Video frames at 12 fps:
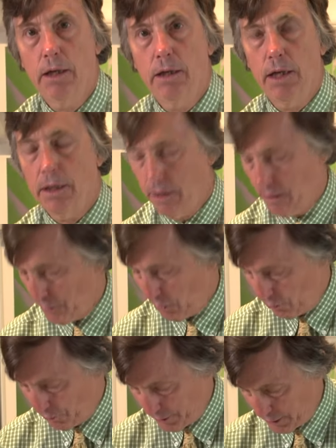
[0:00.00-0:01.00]
that
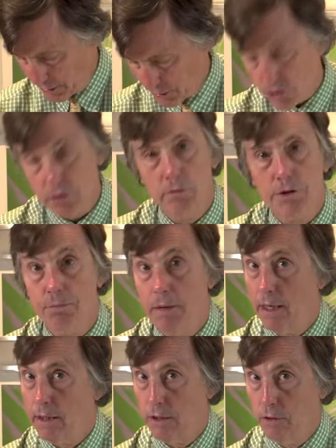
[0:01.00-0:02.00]
though the edition was
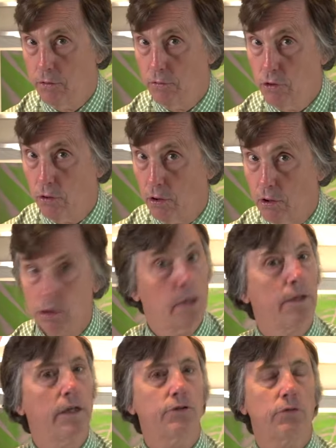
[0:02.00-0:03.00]
made in New York
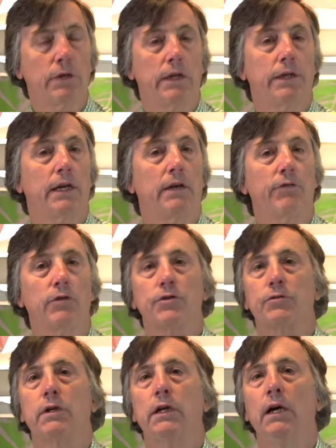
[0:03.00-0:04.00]
on the 20th
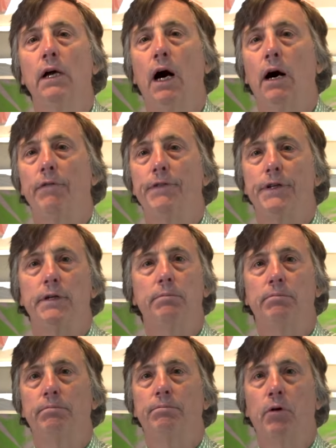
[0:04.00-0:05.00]
anniversary of the
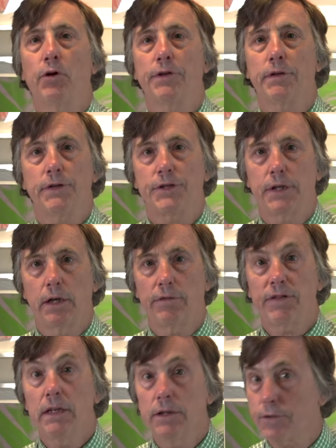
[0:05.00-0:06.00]
birth of the State of
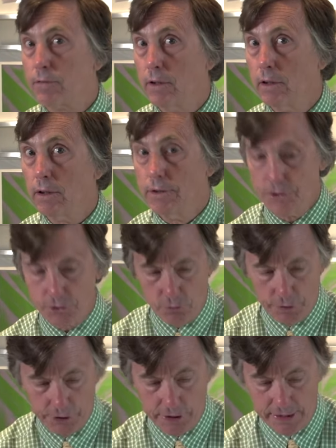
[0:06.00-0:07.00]
Israel, this is
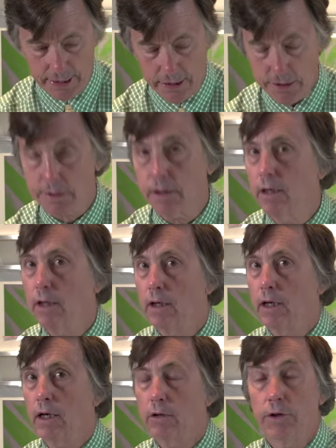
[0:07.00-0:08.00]
what the text,
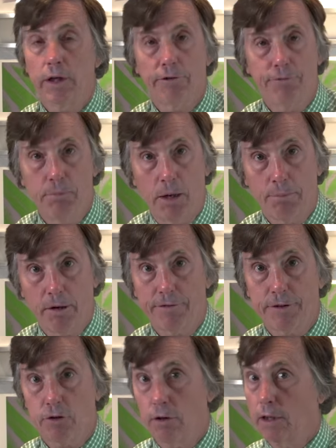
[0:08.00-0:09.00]
including a, a
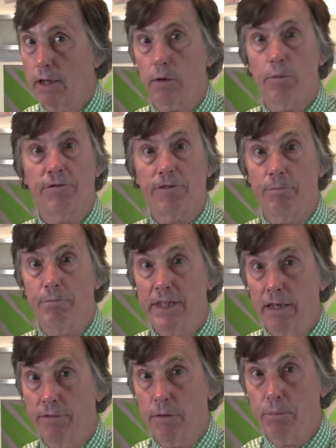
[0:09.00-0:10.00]
prefatory letter from
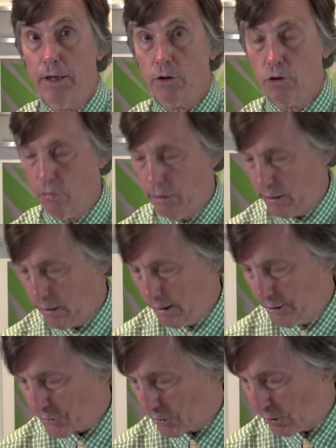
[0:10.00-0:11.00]
David Ben Gurion,
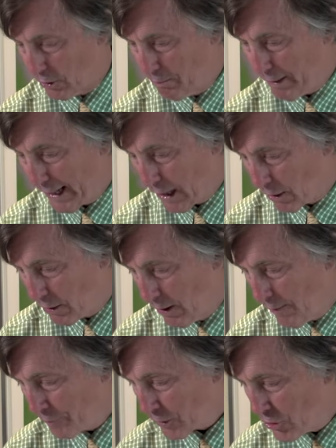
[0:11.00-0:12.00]
is all about.
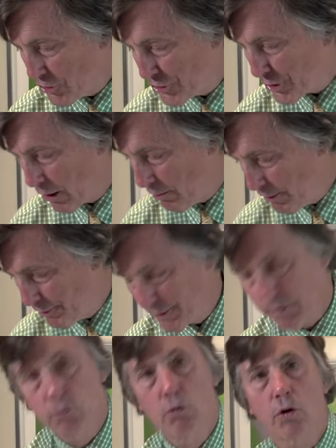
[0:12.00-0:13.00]
Some of
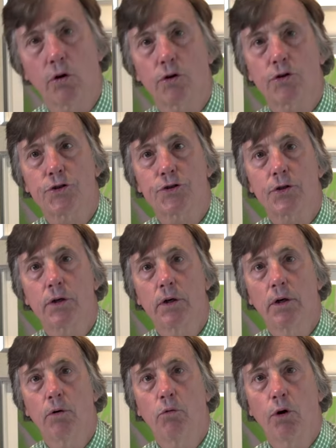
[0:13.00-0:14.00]
the works
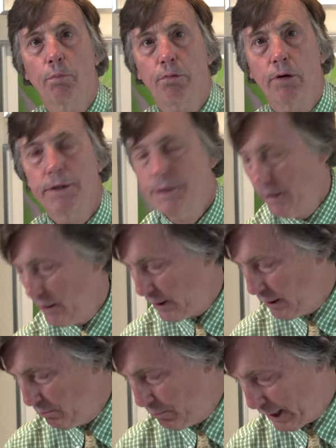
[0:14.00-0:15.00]
were printed
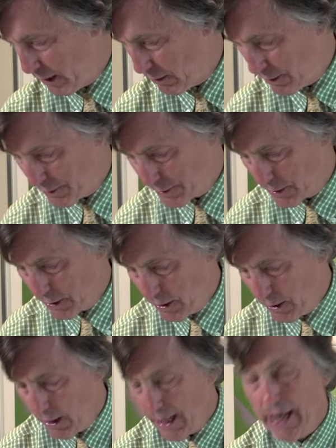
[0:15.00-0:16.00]
in Paris,
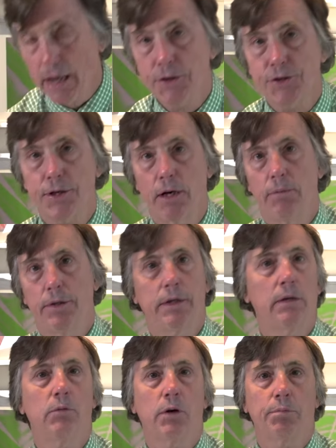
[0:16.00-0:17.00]
and some of
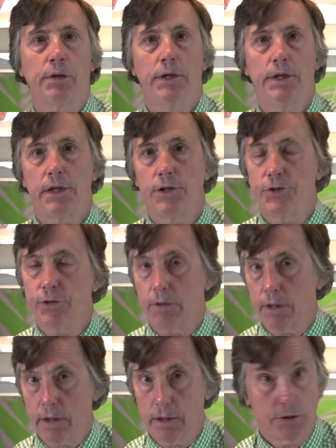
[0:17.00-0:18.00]
them were printed in
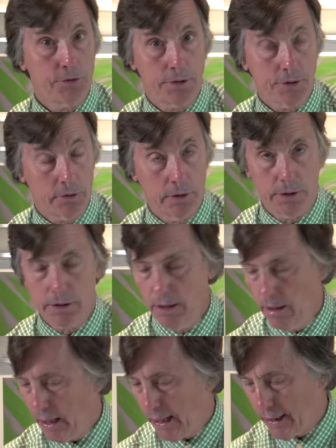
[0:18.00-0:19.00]
Zurich, in Switzerland.
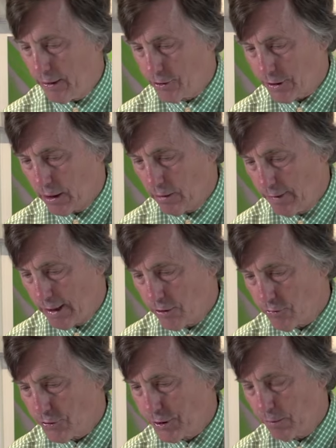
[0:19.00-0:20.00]
And there's kind of an
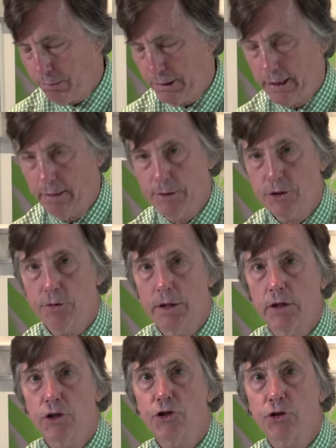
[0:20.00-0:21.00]
interesting play
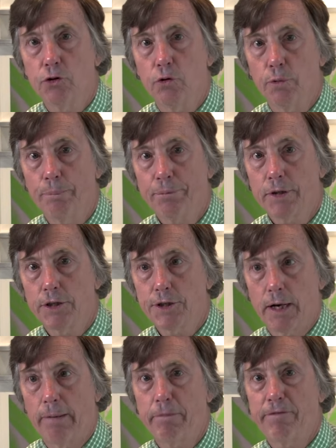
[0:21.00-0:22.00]
between the two, the
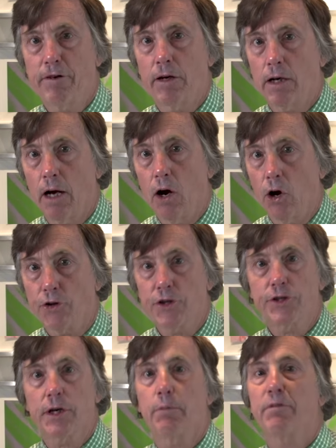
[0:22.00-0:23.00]
type of art, the
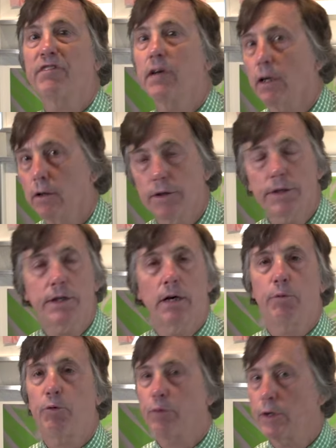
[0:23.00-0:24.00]
type of color, the
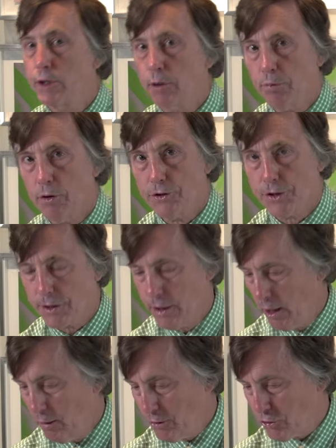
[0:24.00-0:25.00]
type of printing
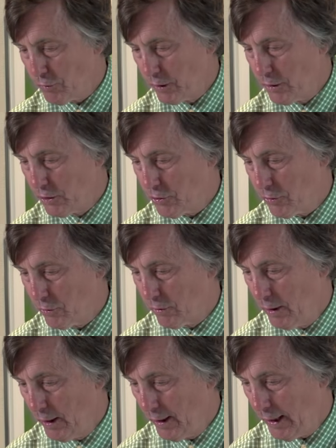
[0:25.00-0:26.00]
process between the two.
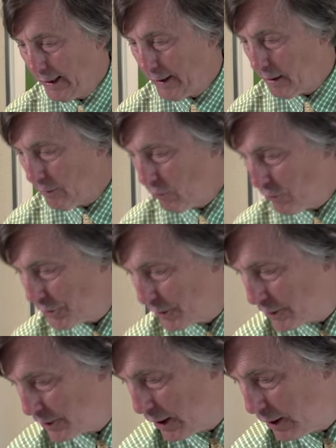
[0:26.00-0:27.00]
And then, of course,
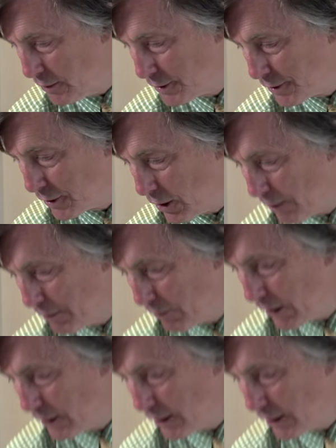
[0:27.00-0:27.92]
it's, it's copyright